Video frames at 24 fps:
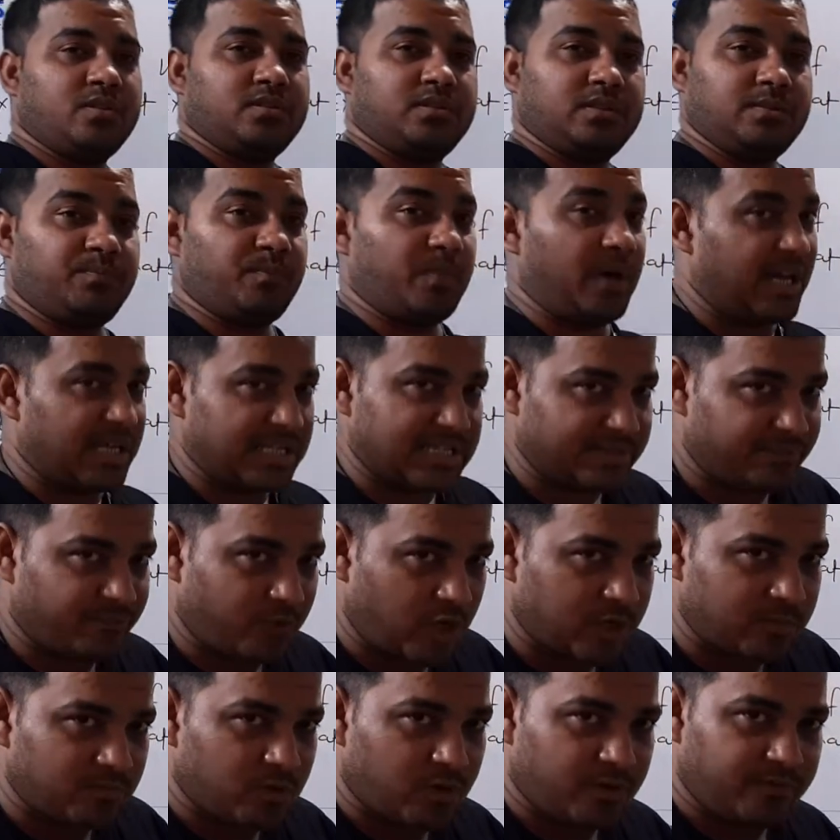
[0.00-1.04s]
the past
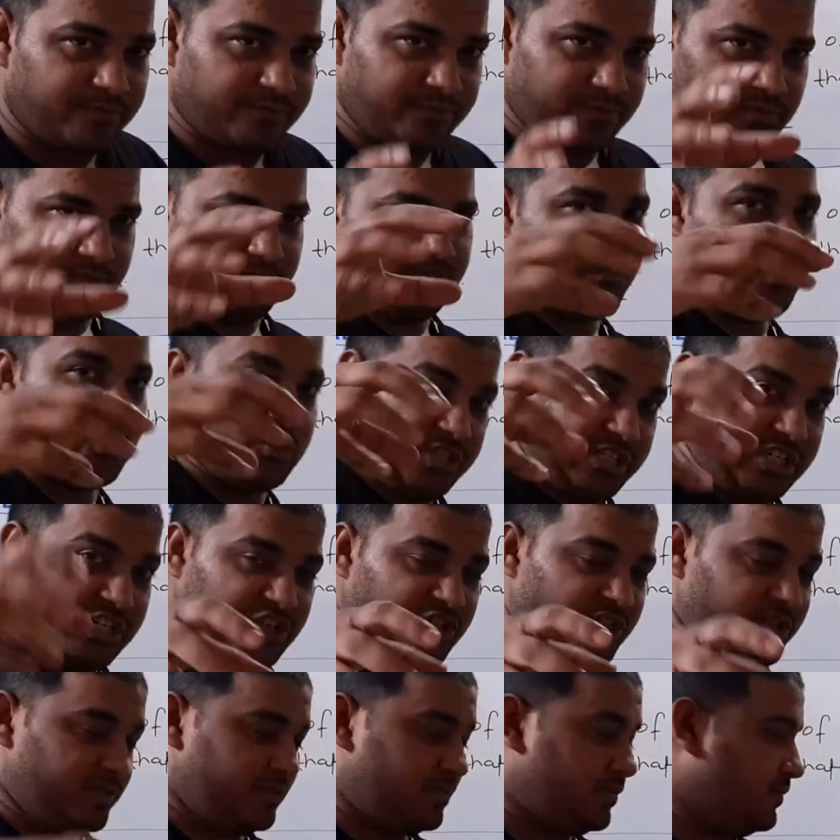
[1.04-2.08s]
form of
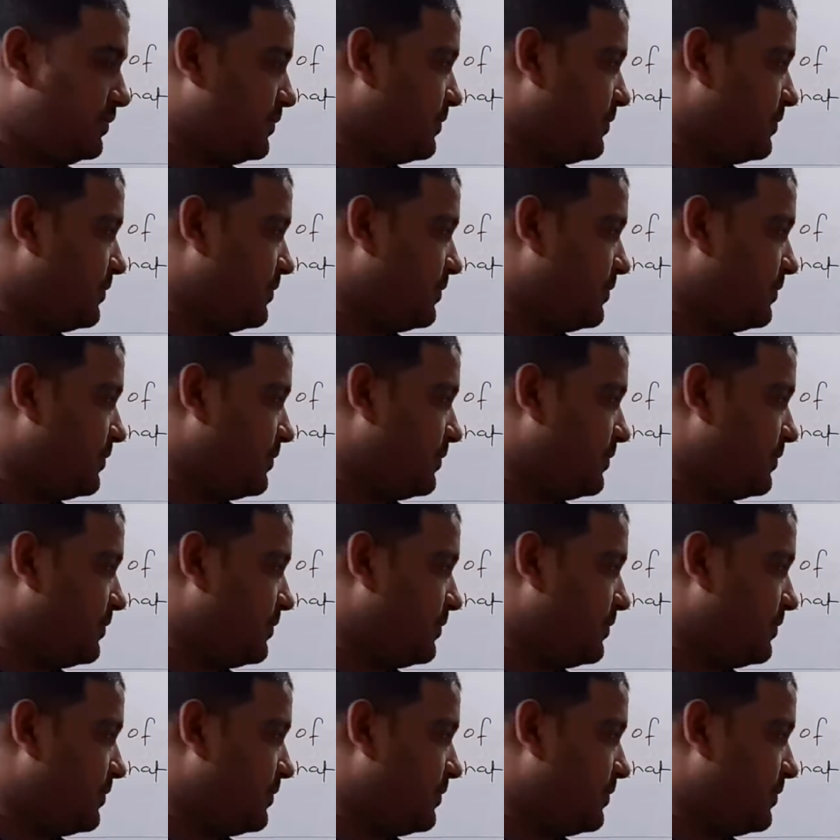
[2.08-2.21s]
position,